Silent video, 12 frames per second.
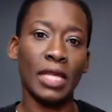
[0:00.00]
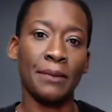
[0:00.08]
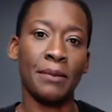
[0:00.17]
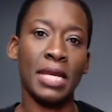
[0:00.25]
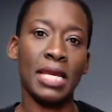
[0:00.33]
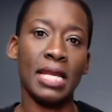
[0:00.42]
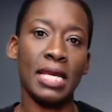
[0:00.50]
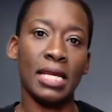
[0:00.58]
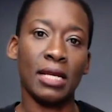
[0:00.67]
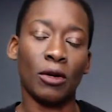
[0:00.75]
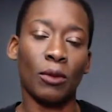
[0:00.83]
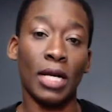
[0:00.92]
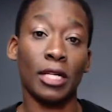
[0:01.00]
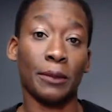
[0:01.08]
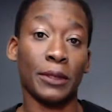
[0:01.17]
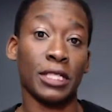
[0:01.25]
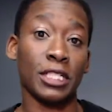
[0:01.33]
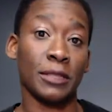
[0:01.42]
meeting or while you're
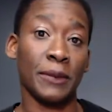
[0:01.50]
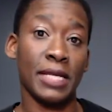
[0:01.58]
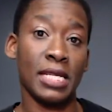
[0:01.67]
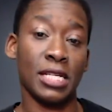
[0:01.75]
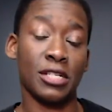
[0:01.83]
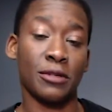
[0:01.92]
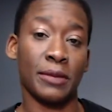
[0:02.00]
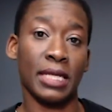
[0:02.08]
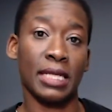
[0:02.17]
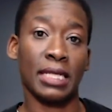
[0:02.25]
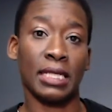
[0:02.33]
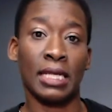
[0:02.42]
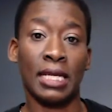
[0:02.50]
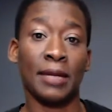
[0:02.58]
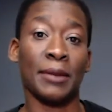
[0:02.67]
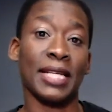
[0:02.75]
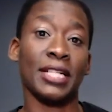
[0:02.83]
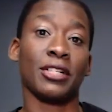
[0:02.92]
participating in your meeting.
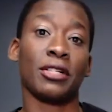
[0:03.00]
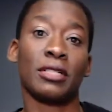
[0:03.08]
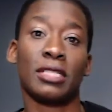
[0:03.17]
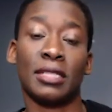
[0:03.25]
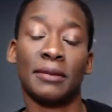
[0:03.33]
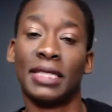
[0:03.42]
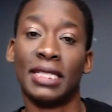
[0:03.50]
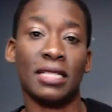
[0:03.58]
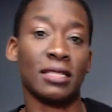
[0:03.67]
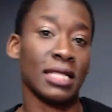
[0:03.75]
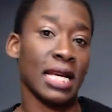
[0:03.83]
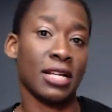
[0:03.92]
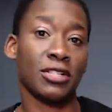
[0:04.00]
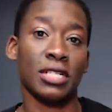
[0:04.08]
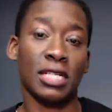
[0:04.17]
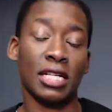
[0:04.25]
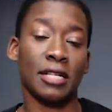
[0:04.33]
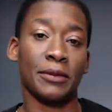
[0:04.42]
Might encourage somebody else to actually
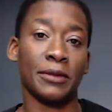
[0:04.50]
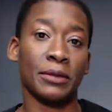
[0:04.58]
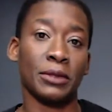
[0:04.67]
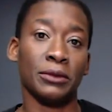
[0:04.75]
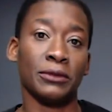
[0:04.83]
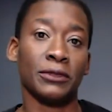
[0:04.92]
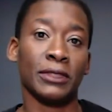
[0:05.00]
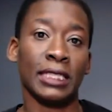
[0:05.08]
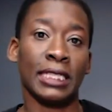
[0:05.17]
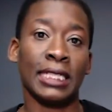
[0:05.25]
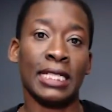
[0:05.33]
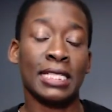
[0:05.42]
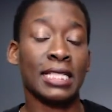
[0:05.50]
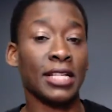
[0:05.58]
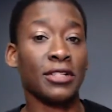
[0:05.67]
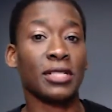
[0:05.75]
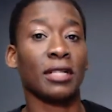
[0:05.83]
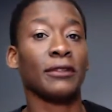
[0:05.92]
get up and move. Set
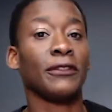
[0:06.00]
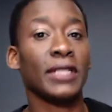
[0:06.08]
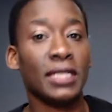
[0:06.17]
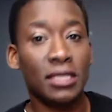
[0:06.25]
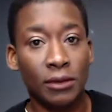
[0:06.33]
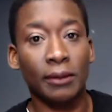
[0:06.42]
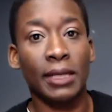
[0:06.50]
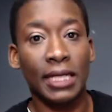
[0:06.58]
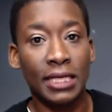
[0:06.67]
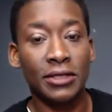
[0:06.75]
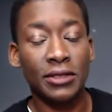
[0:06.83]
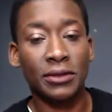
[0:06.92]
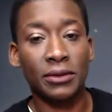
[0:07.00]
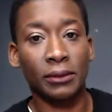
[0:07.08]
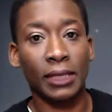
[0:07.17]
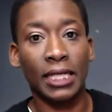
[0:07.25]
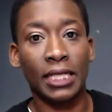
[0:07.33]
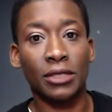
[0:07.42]
yourself fitness reminders,
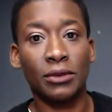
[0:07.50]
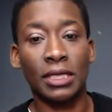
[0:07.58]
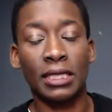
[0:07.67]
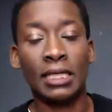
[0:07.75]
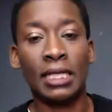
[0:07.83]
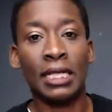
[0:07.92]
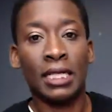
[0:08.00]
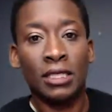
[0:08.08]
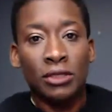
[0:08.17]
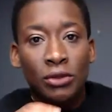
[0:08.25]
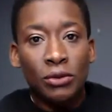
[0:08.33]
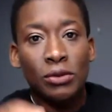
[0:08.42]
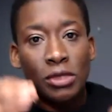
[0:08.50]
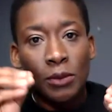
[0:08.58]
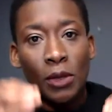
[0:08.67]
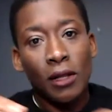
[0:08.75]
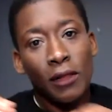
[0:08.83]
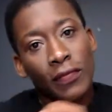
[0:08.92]
okay? You can do
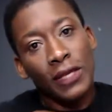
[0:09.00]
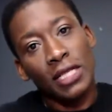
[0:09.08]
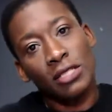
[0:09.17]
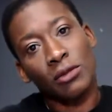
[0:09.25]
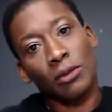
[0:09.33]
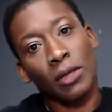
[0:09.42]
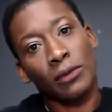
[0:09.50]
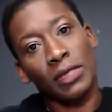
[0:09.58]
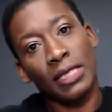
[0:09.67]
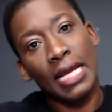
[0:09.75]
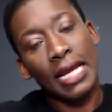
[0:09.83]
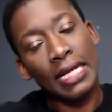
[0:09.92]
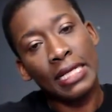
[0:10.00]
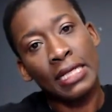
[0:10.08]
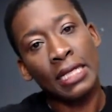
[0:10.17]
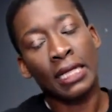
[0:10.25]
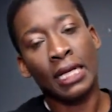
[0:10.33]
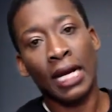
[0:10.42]
small things throughout the day.
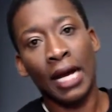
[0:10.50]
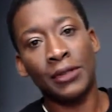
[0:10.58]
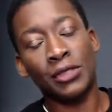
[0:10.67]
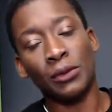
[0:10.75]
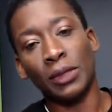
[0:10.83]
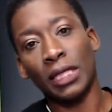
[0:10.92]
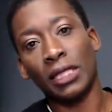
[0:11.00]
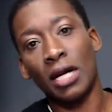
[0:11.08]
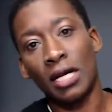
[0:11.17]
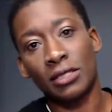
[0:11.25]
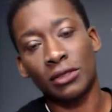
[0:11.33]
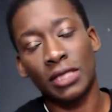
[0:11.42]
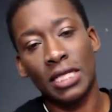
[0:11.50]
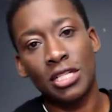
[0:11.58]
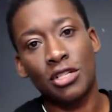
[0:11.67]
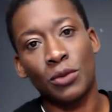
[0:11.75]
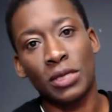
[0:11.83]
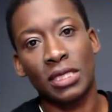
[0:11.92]
I was doing a
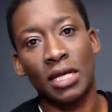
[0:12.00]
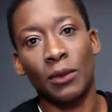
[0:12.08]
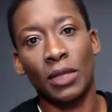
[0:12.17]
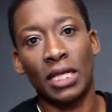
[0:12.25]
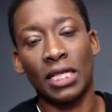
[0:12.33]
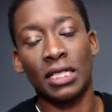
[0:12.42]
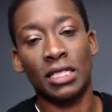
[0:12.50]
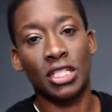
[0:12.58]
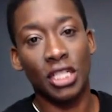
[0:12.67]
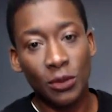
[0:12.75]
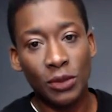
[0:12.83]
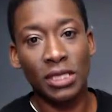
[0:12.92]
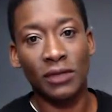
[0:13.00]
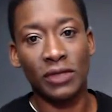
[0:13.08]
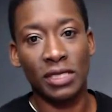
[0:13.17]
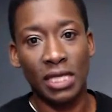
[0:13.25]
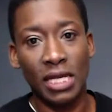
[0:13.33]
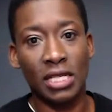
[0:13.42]
consultation with someone and she was even
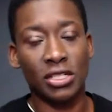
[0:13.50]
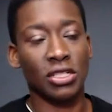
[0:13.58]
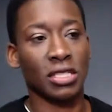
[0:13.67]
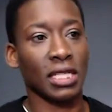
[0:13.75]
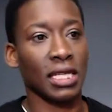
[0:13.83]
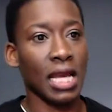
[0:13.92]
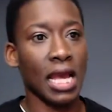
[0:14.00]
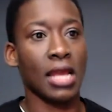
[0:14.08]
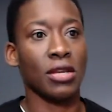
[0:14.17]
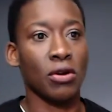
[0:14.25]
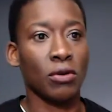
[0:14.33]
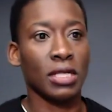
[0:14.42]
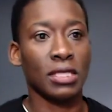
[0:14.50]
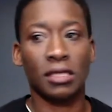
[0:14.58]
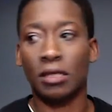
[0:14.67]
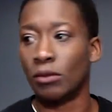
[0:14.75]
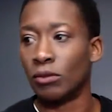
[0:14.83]
saying, she's like, yeah, I noticed